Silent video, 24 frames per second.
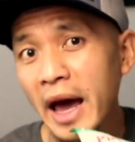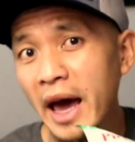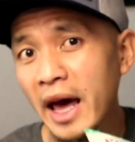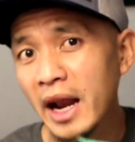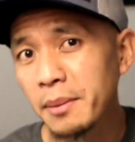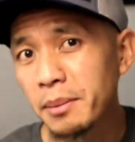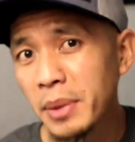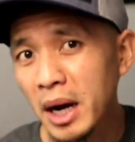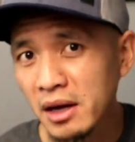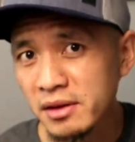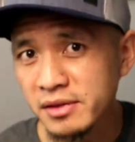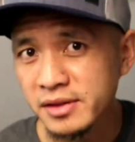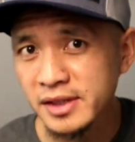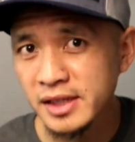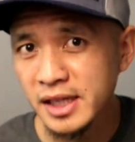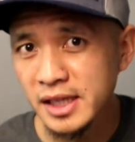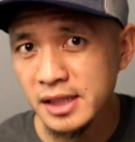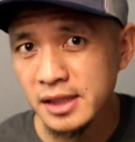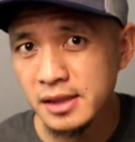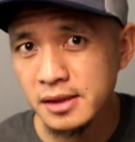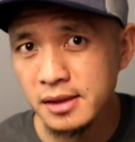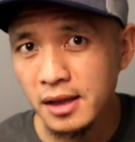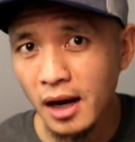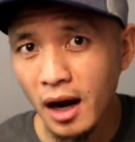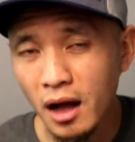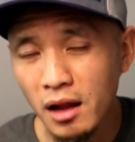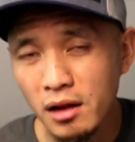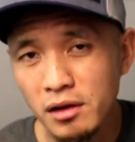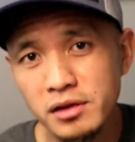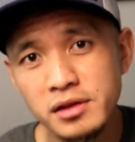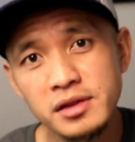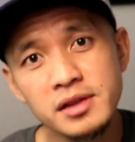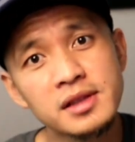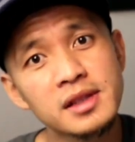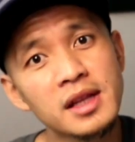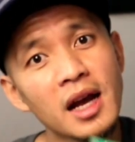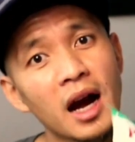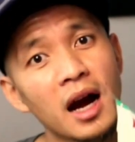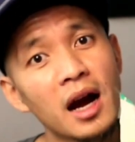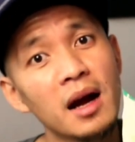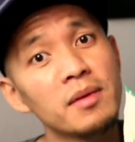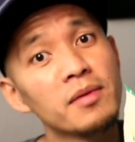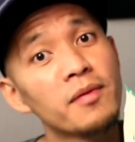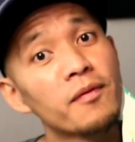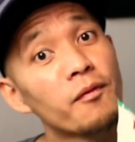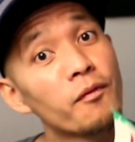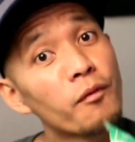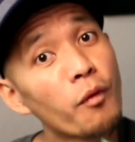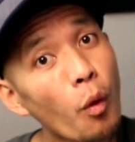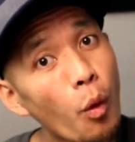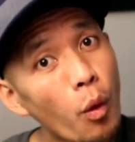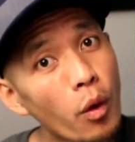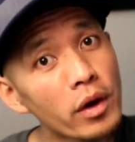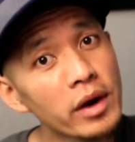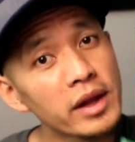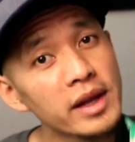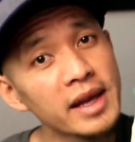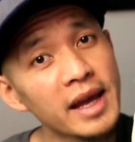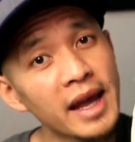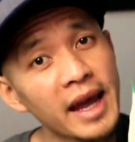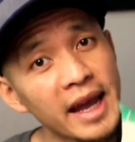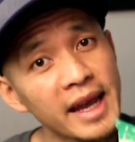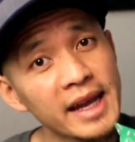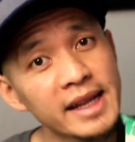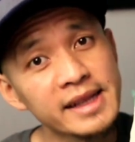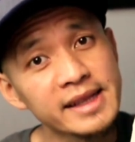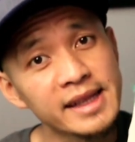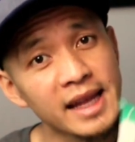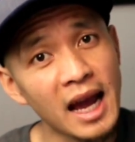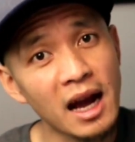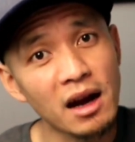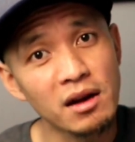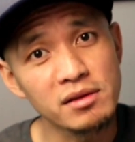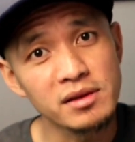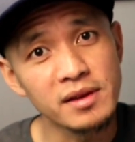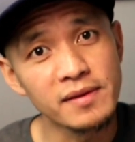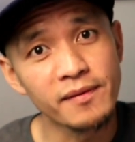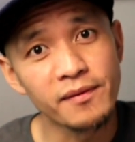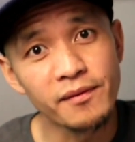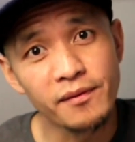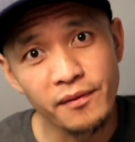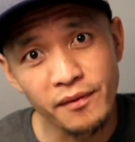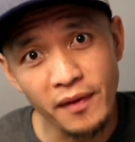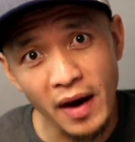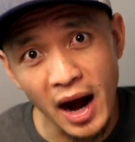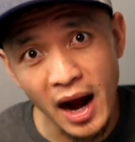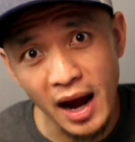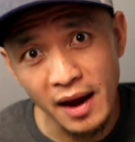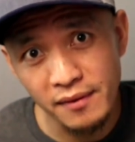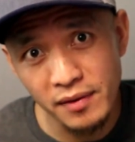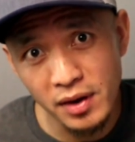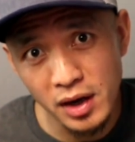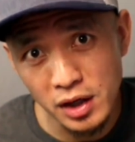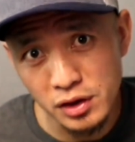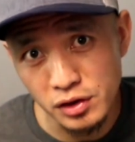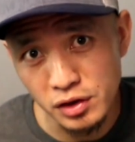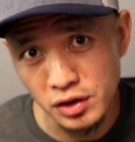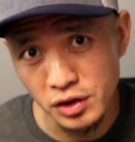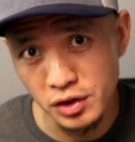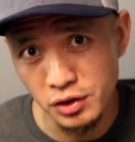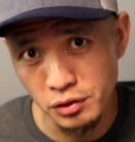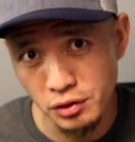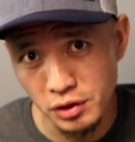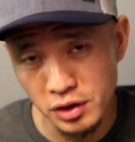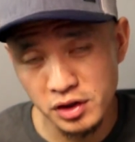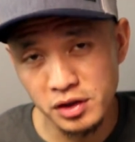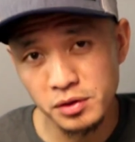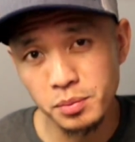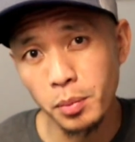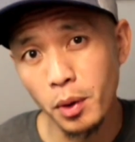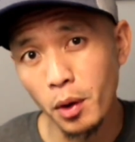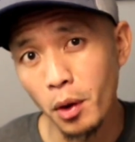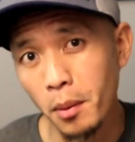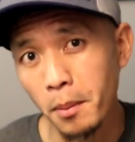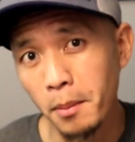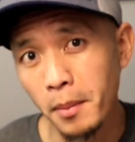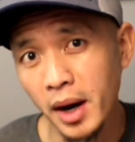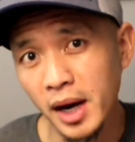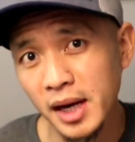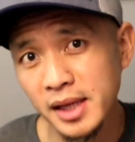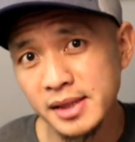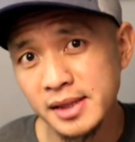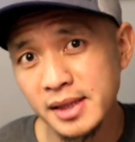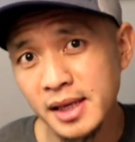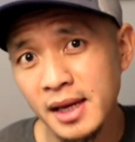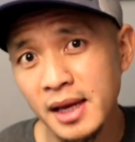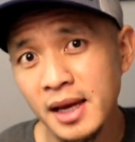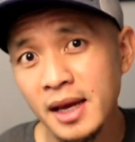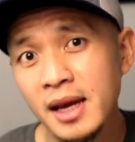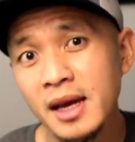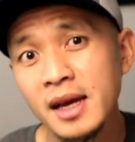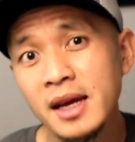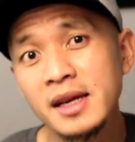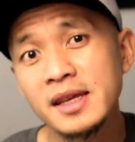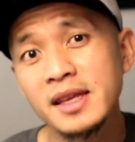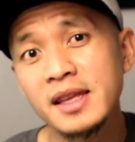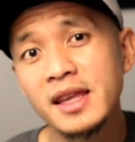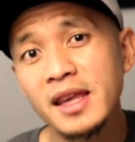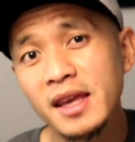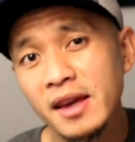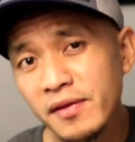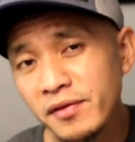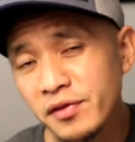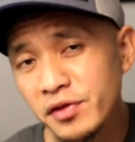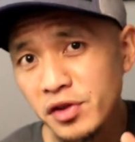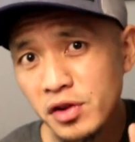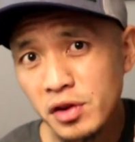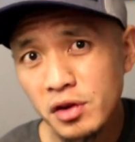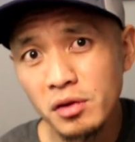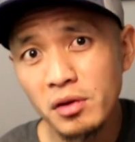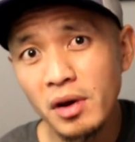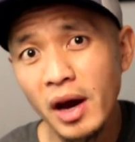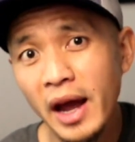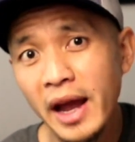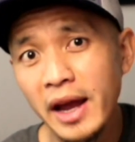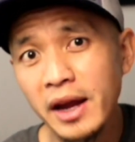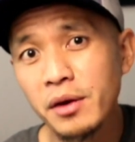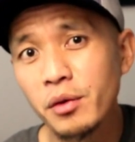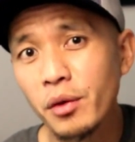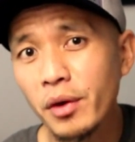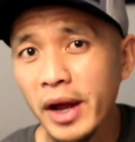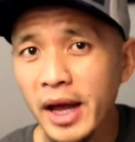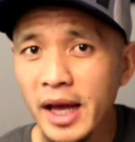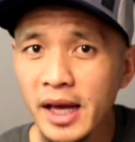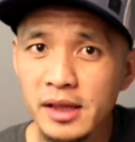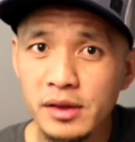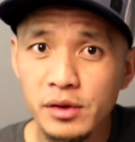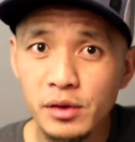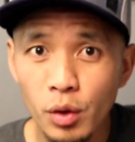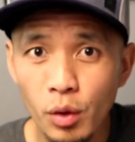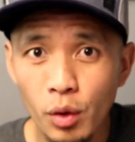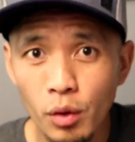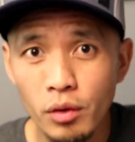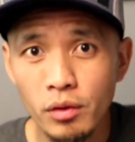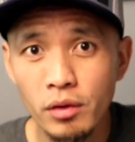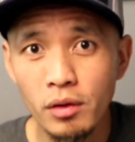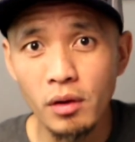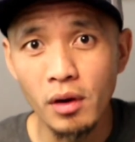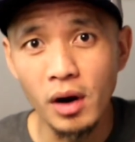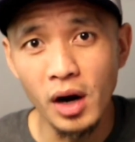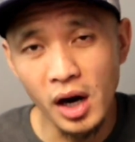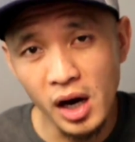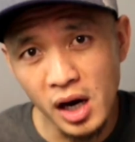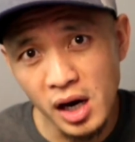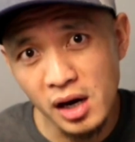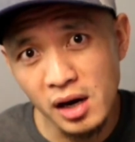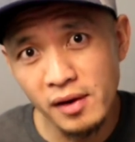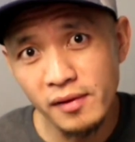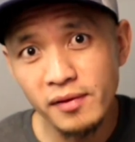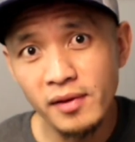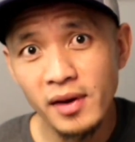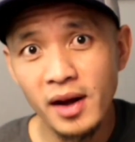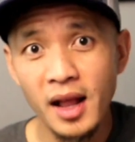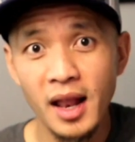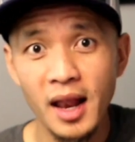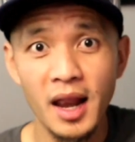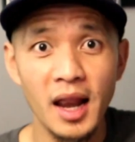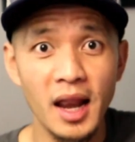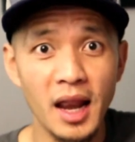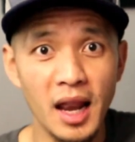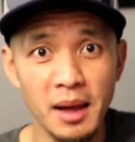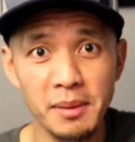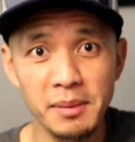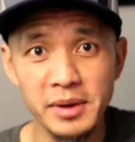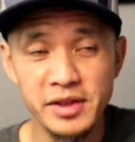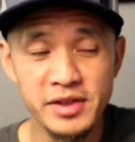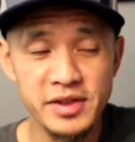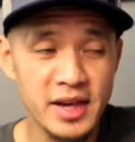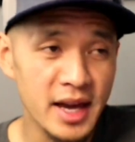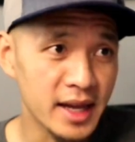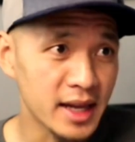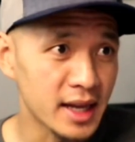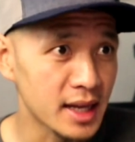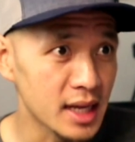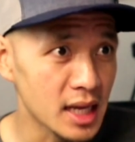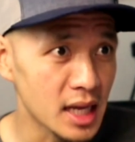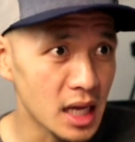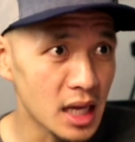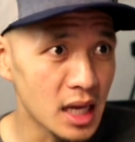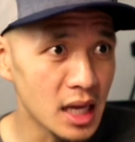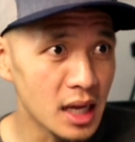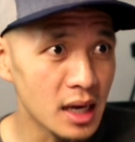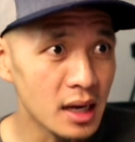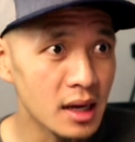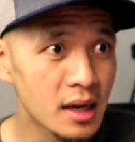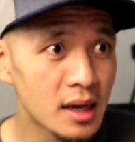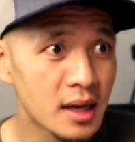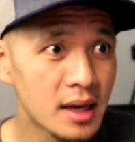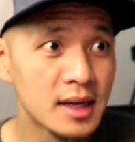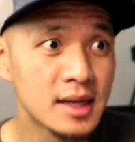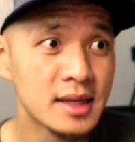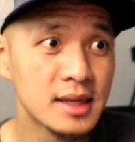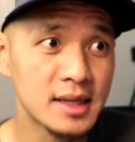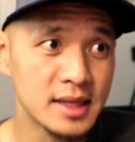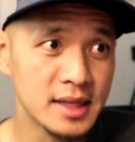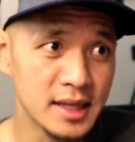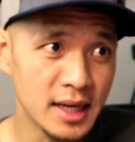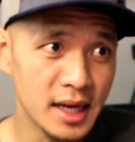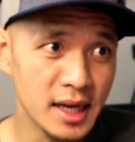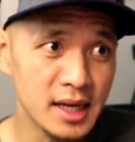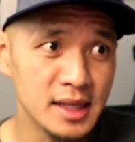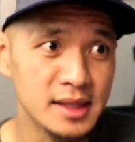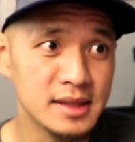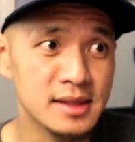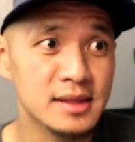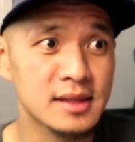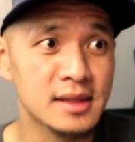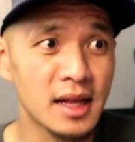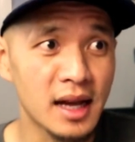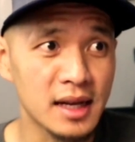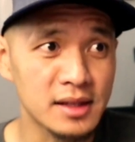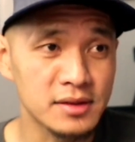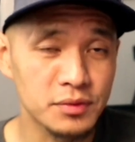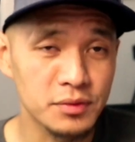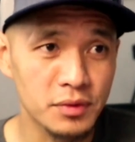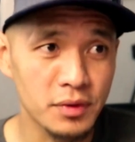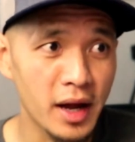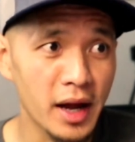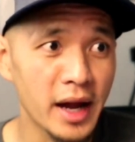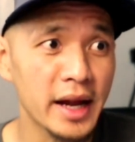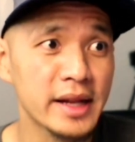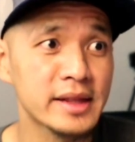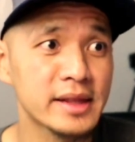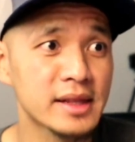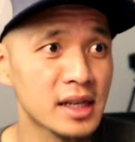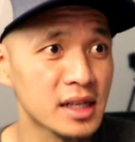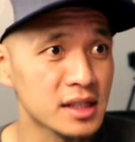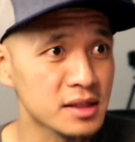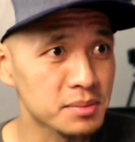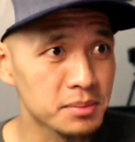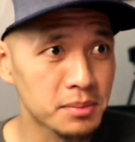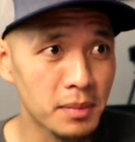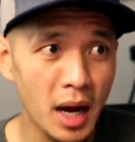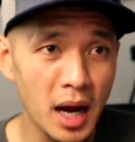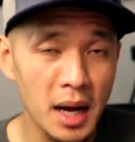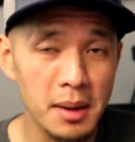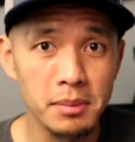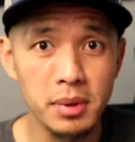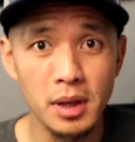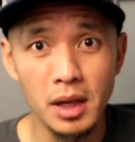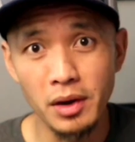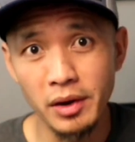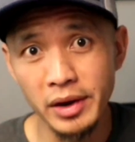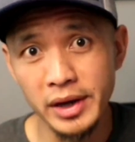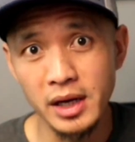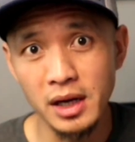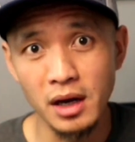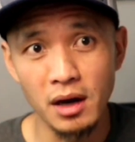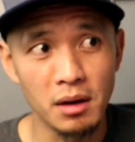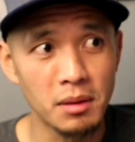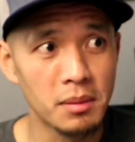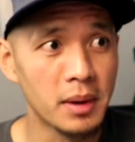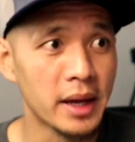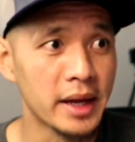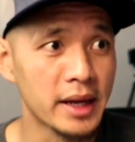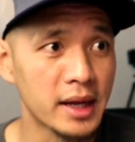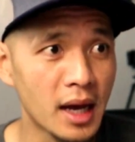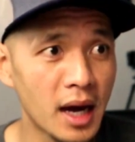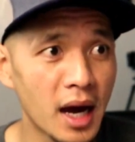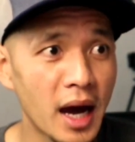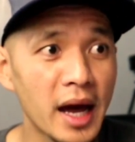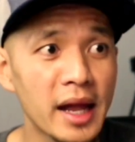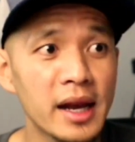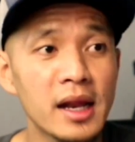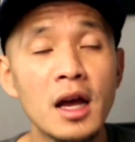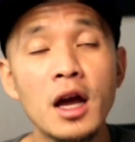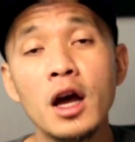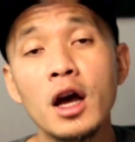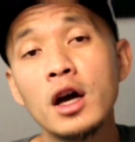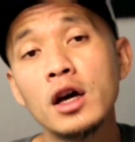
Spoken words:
At about $6 times 48,500 units per month gives you a grand total of, let me check again. Yes, that's right. That's mind-blowing. Oh my God.